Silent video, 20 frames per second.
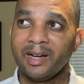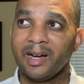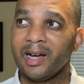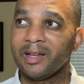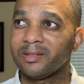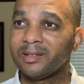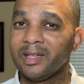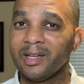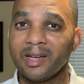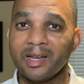I
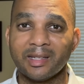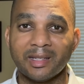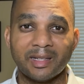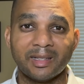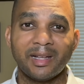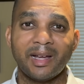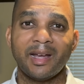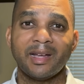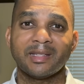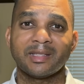think, in the
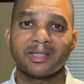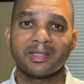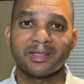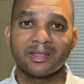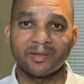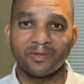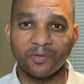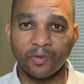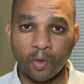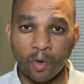
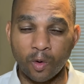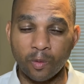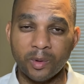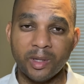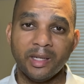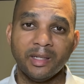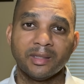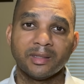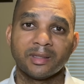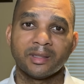last 4
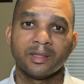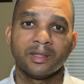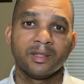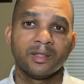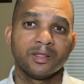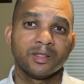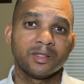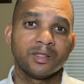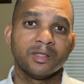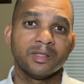
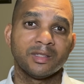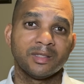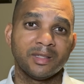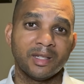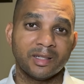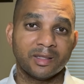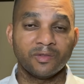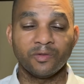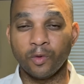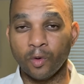
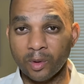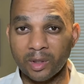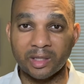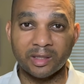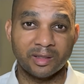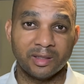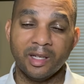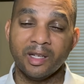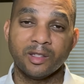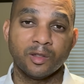to
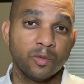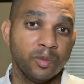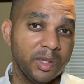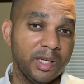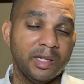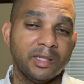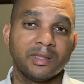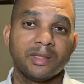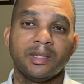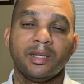6
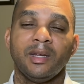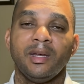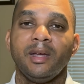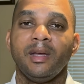weeks.